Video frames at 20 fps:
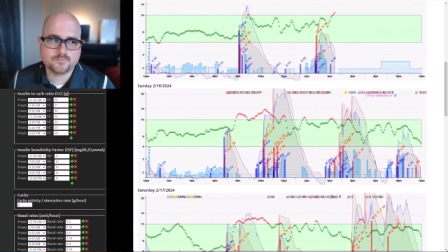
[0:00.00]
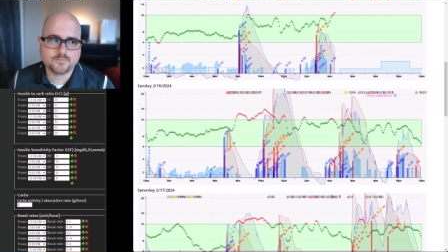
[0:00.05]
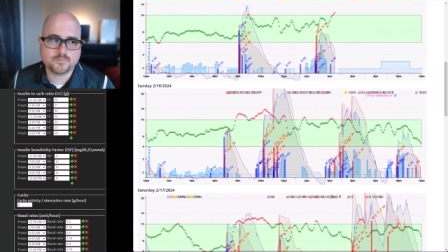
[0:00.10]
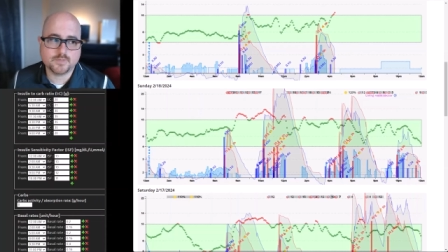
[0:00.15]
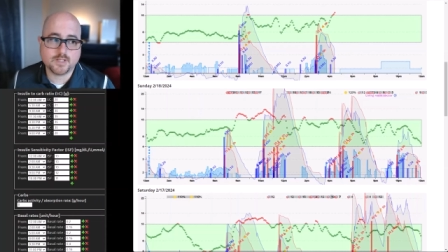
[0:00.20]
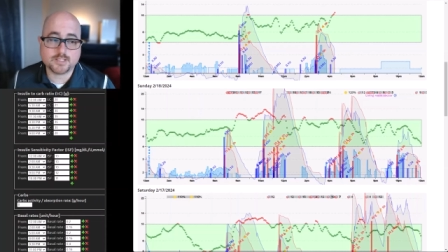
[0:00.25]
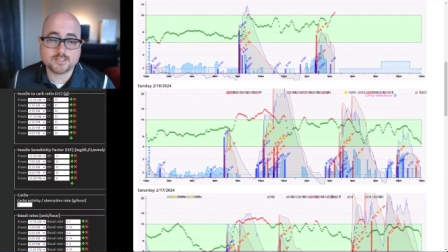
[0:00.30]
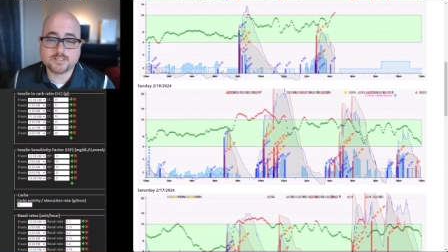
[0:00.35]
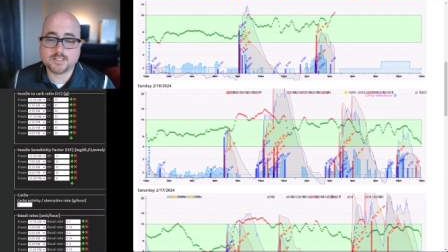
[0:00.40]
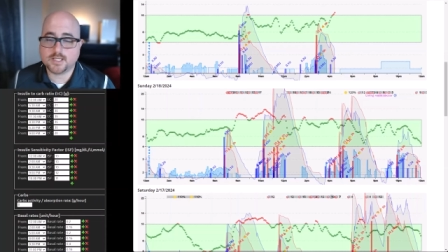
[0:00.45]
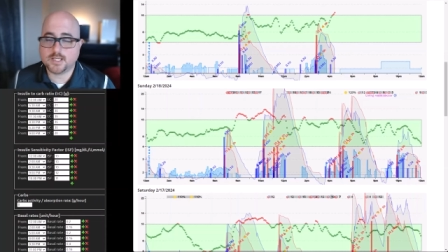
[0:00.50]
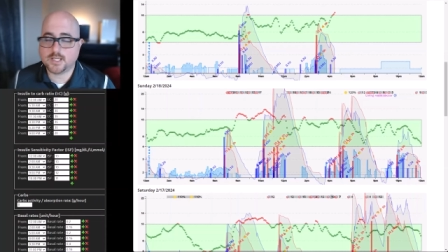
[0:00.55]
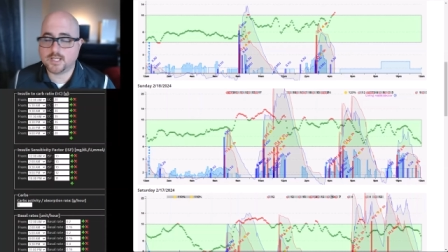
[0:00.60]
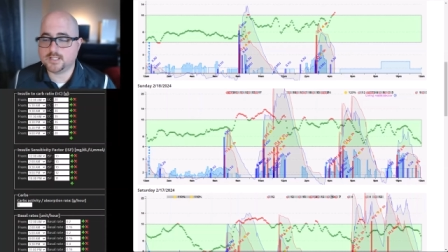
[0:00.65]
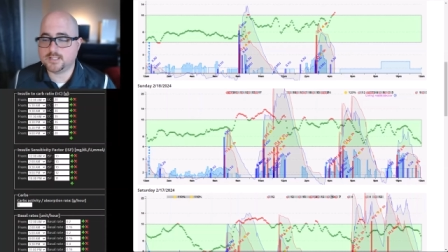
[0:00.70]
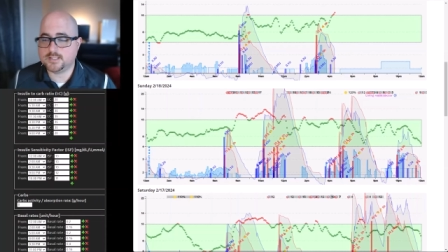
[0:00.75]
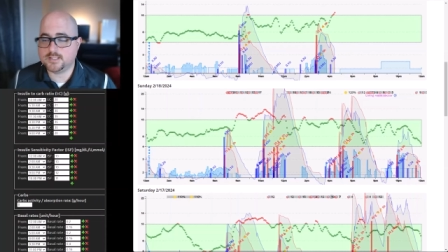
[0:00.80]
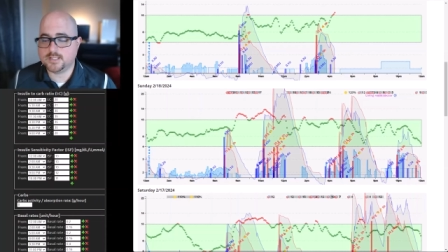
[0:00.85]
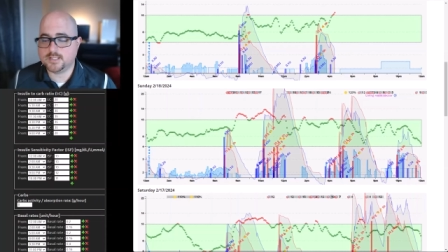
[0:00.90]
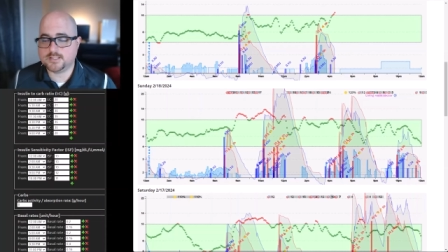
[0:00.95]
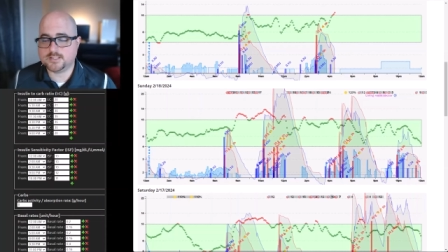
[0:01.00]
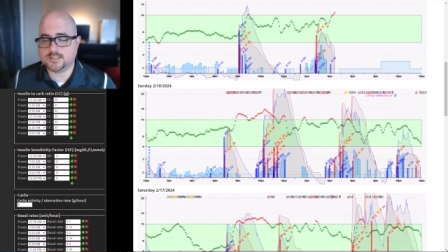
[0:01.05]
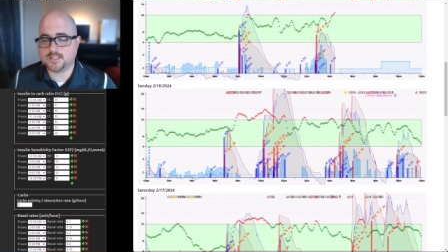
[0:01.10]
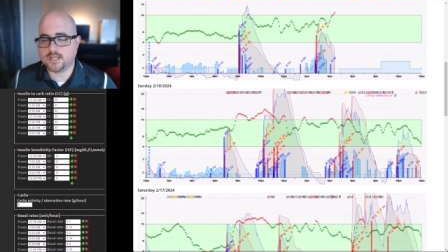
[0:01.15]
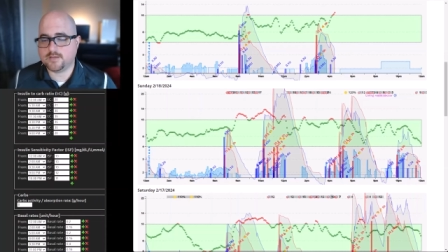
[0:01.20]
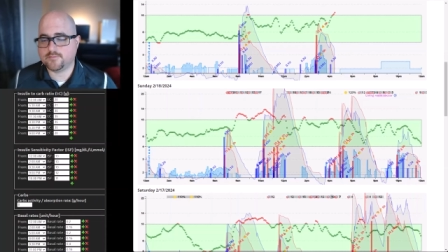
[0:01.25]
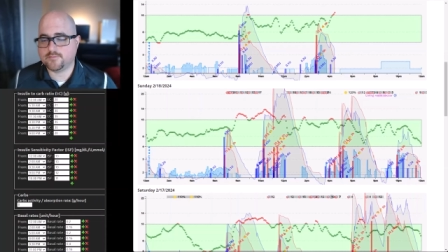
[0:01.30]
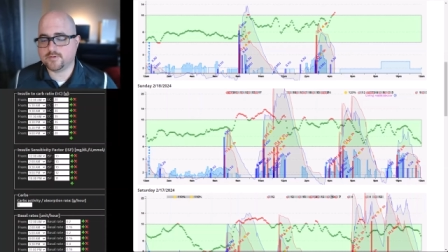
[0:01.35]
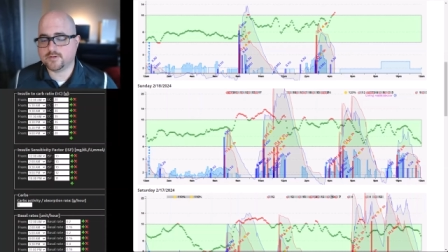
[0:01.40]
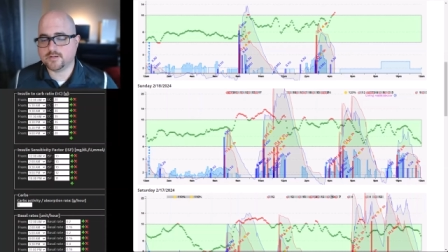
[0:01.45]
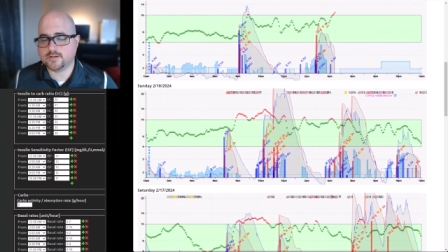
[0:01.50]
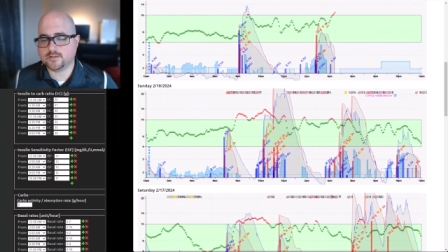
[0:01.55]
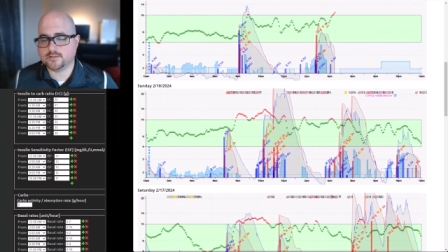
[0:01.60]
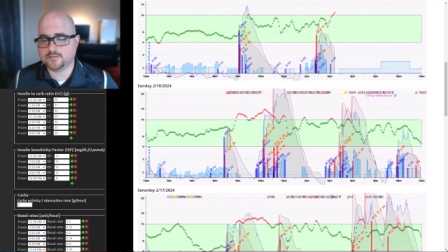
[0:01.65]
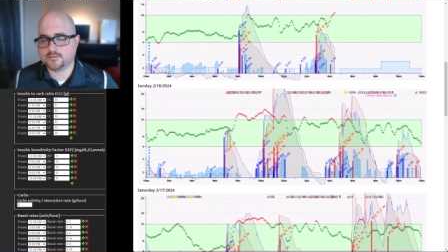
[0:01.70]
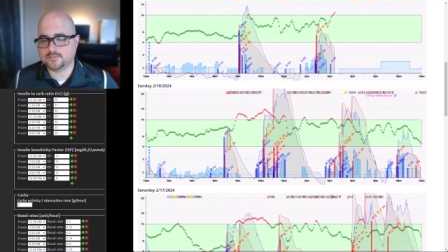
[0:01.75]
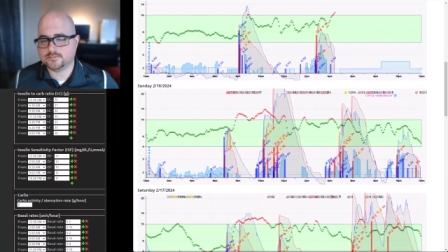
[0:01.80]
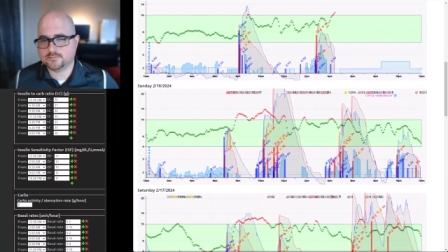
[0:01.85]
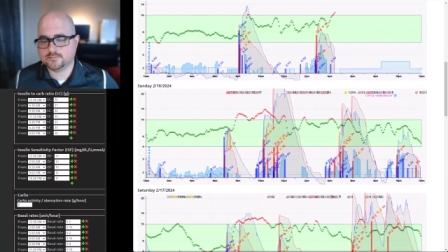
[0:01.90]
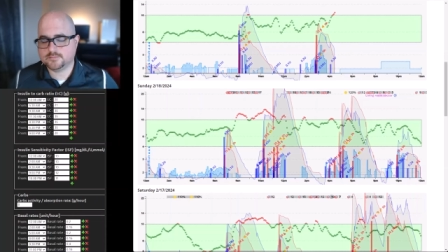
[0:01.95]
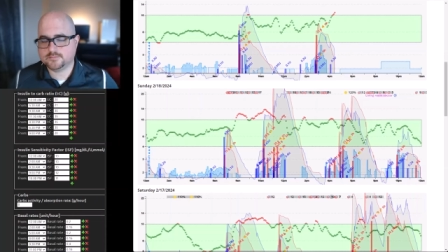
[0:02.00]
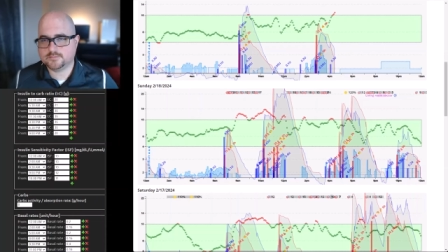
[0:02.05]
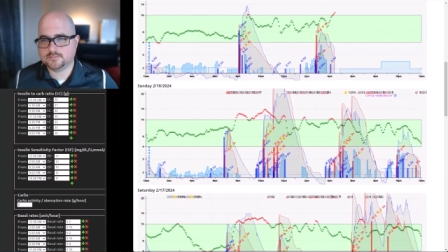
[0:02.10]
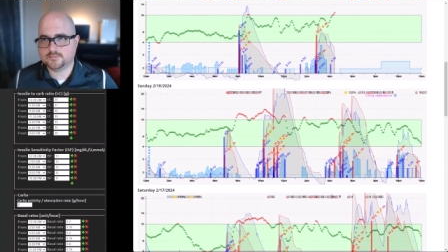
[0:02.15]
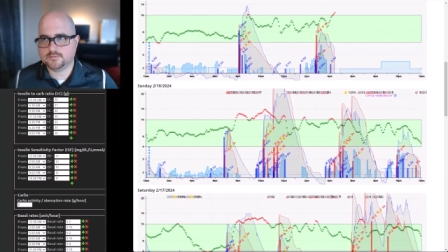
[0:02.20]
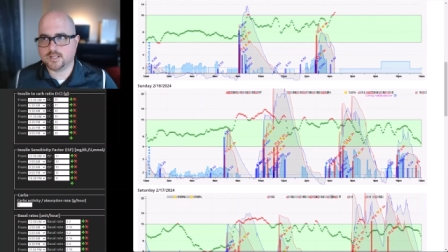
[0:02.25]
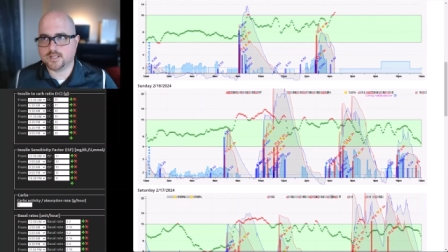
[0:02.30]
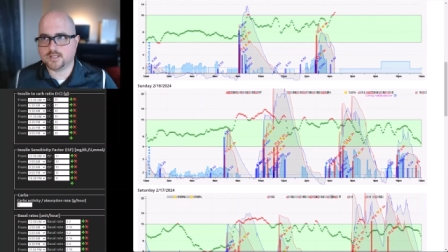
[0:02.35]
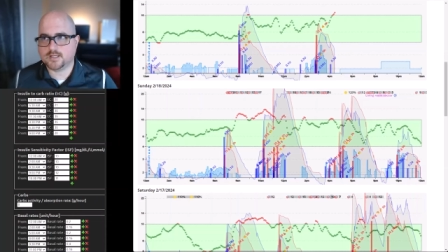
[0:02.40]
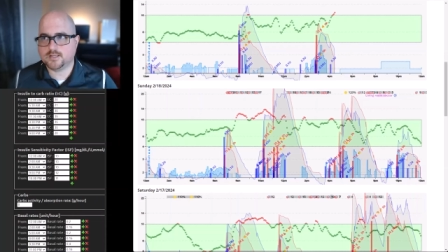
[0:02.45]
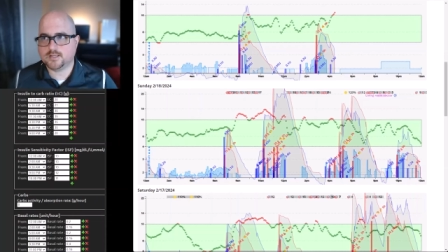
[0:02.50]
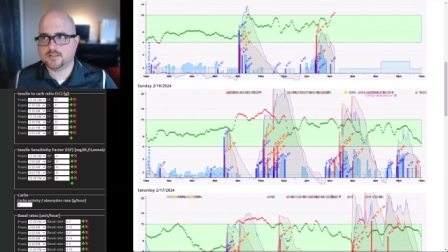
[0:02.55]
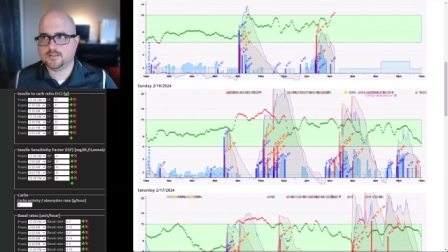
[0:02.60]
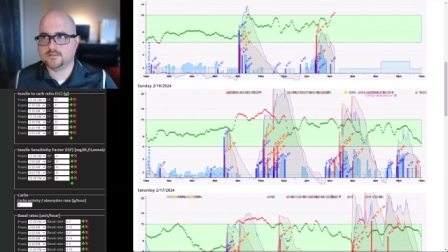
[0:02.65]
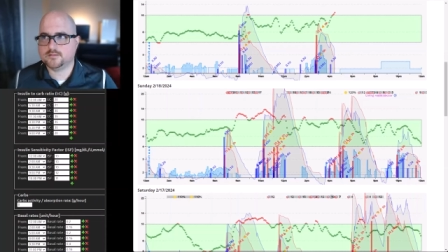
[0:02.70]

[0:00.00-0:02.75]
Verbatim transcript: not saying it it's never like